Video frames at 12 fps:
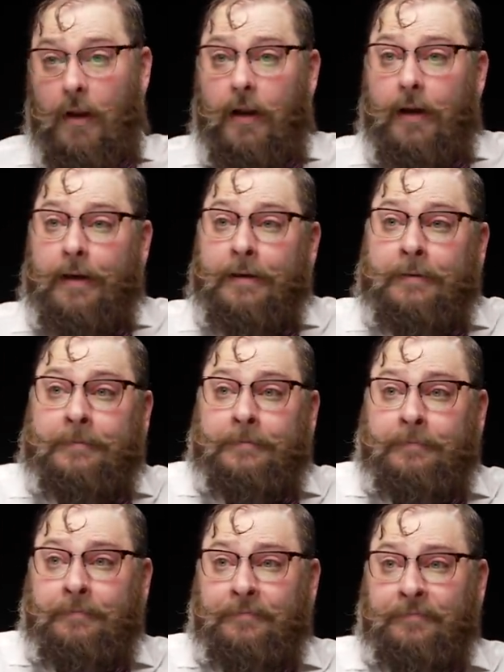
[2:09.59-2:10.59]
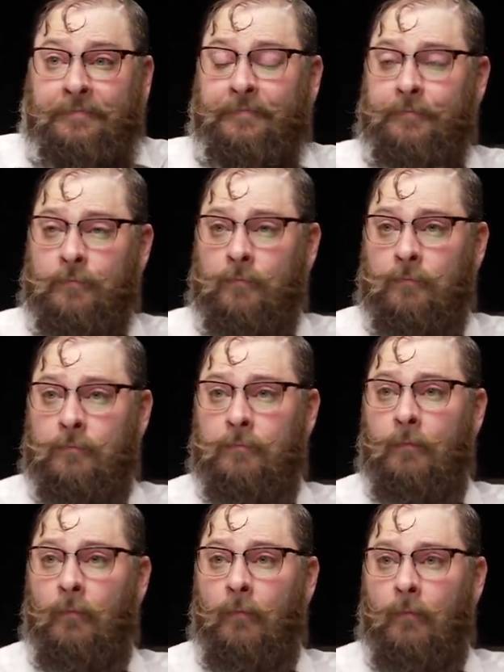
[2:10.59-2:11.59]
What about stuff like, if you don't vote for me,
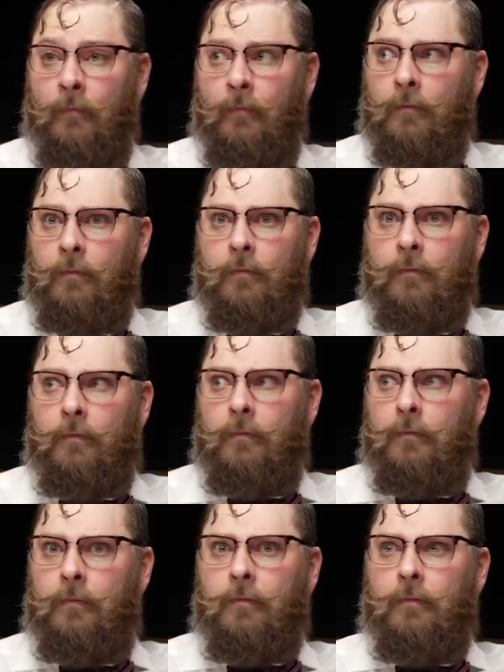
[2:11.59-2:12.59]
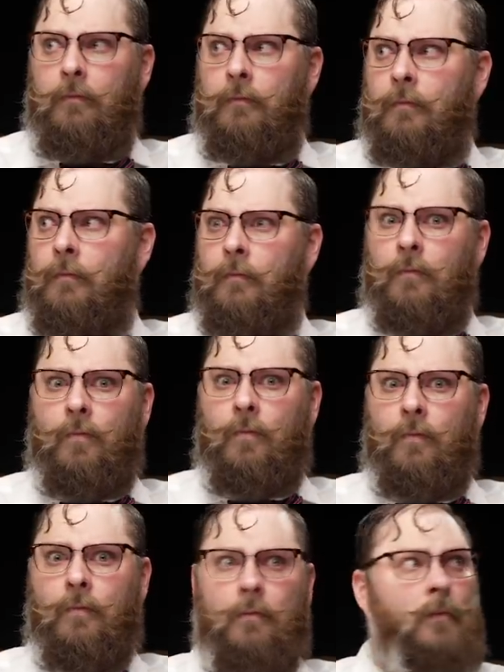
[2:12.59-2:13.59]
you ain't black, or when he recently referred to someone
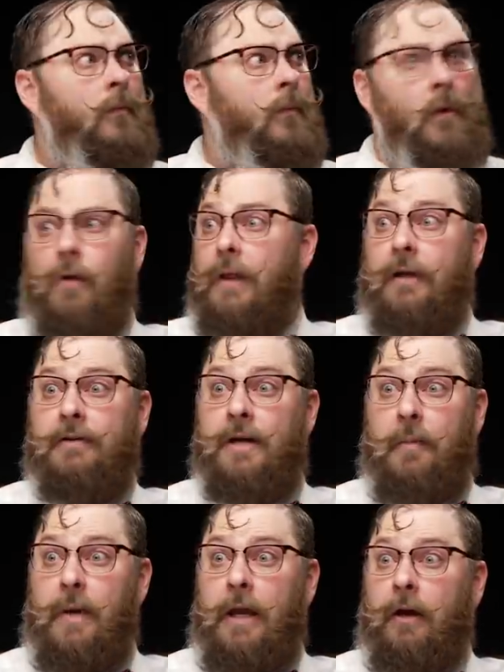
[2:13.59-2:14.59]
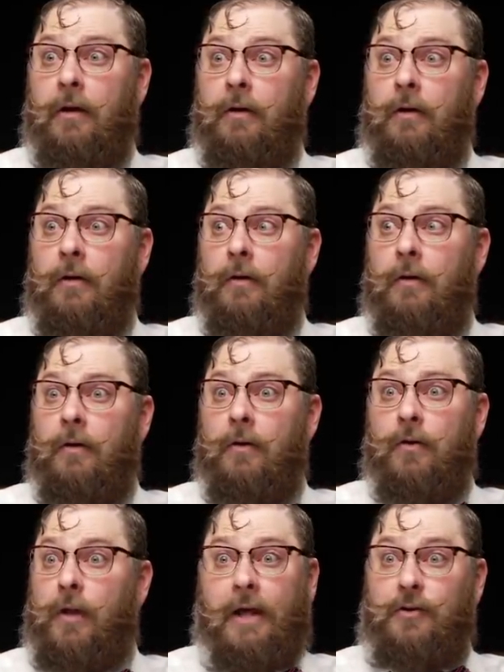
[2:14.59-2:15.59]
as a Negro? That's not me.
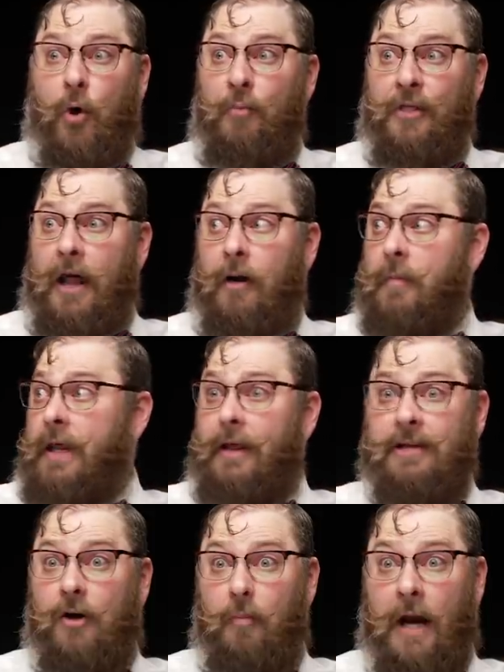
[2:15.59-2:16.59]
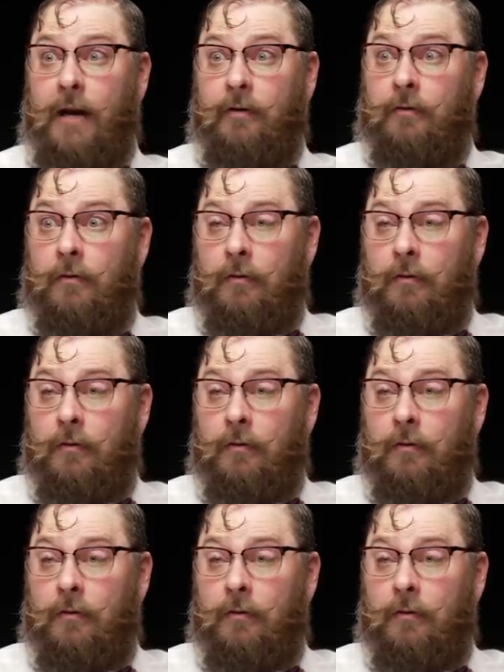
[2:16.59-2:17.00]
Don't put that on me. That's all Biden.